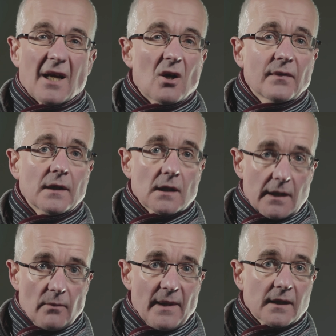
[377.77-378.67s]
Now I feel a
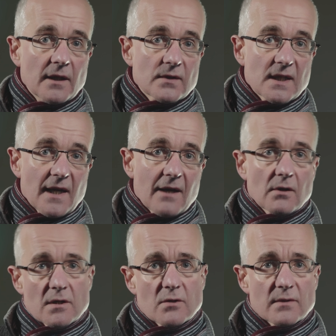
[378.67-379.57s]
little bit guilty now
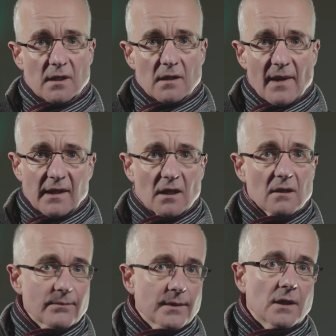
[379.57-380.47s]
because I was going to make
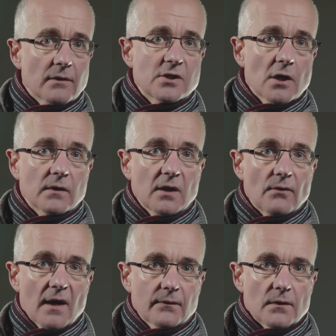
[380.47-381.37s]
a jokey
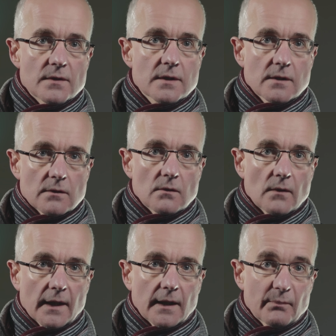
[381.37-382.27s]
reference
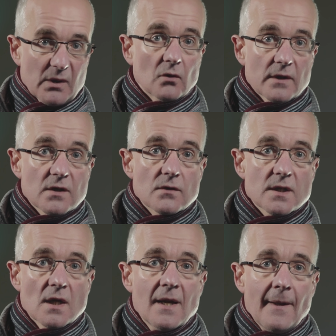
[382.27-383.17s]
to
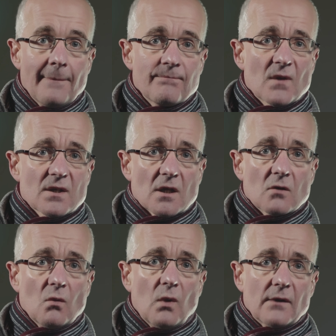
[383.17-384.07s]
Puritans.
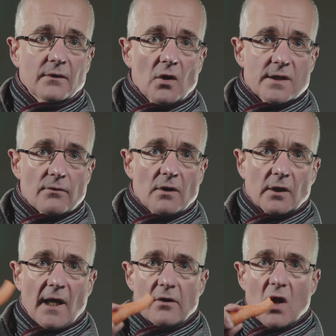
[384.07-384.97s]
So what I've got is a raw
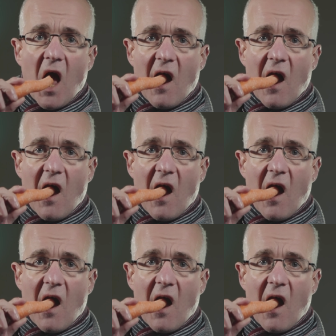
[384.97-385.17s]
carrot.